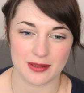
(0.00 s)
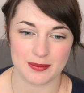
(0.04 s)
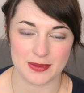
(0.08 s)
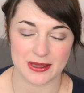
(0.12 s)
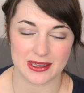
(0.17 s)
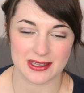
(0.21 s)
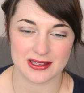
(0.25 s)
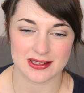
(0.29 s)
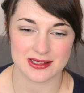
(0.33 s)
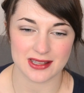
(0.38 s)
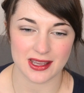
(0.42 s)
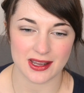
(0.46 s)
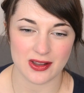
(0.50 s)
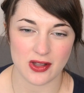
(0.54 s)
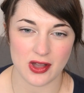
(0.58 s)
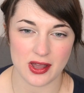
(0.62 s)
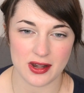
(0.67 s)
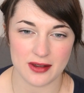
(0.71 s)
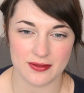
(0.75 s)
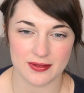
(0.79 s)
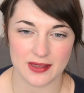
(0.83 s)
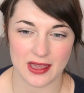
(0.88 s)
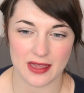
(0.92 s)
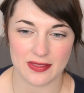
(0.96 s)
because I
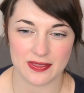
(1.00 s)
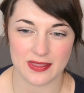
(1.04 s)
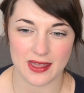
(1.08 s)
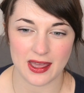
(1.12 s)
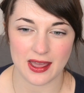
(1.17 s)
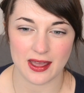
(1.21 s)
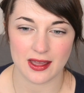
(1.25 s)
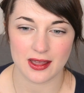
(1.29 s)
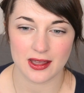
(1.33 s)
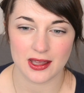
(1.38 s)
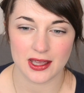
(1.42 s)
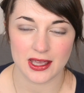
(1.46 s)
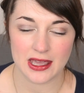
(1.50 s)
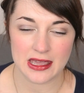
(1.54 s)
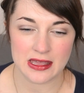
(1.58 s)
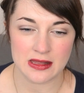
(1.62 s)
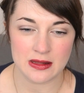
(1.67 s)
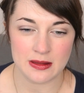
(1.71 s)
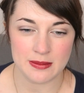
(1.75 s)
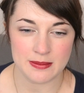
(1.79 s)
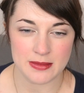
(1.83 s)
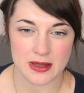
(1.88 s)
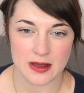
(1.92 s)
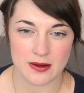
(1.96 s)
kind of get that in
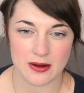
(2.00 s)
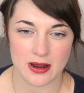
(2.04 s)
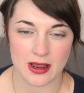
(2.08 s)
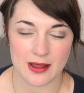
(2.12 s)
the mirror.